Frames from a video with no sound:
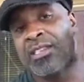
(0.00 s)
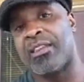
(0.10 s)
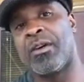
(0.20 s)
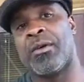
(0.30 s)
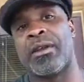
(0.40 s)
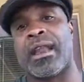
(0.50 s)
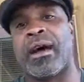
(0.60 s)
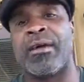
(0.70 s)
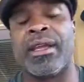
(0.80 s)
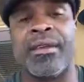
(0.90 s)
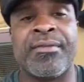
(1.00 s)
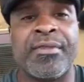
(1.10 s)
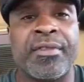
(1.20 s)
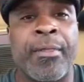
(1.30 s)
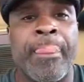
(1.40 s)
So now, if
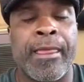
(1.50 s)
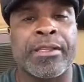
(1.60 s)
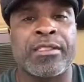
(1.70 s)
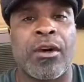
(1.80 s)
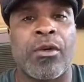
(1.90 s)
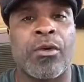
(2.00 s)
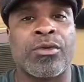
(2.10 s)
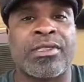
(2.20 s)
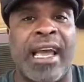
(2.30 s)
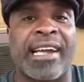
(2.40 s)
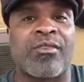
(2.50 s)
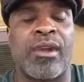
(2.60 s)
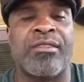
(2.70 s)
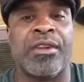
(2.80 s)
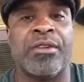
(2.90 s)
total tax
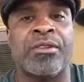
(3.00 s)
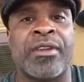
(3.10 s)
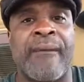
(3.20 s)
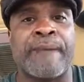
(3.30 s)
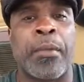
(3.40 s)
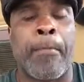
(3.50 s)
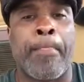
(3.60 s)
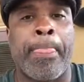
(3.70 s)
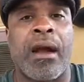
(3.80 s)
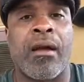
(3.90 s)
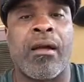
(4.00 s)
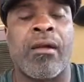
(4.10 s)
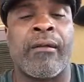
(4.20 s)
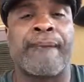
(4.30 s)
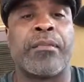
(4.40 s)
revenues
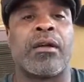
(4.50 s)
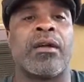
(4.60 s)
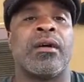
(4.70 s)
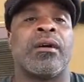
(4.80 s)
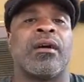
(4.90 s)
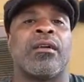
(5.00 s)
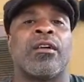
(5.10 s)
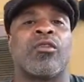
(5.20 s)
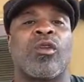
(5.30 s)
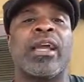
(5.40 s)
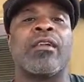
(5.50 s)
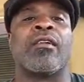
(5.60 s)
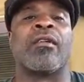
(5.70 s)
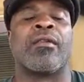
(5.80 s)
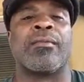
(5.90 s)
are
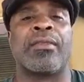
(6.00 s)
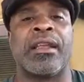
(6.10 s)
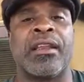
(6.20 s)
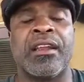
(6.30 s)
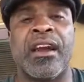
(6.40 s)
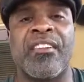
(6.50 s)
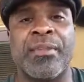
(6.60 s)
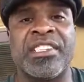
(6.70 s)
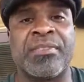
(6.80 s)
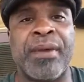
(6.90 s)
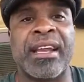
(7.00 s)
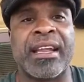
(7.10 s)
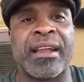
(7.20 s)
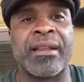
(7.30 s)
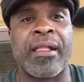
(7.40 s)
greater than government
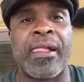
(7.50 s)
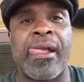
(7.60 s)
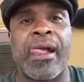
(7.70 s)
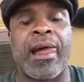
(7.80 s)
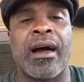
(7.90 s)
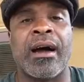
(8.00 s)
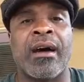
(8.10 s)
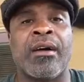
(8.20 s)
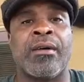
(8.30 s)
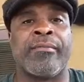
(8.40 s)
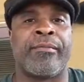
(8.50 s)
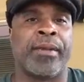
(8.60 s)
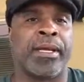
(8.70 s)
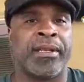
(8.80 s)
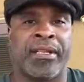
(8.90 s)
spending
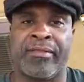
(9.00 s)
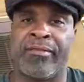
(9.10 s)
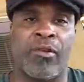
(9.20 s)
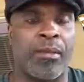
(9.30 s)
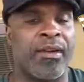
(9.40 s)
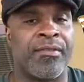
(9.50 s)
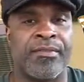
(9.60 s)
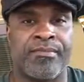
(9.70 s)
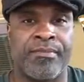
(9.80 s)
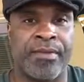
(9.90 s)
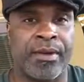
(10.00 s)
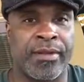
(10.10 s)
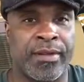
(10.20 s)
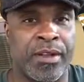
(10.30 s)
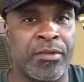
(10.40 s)
in the form of
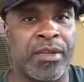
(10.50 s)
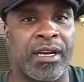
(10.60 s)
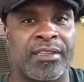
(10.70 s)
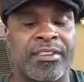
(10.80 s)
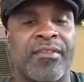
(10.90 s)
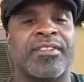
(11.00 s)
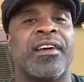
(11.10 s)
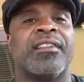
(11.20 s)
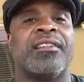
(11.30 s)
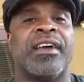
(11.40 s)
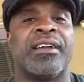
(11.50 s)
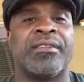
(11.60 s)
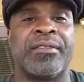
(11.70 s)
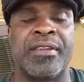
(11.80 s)
new service on the debt,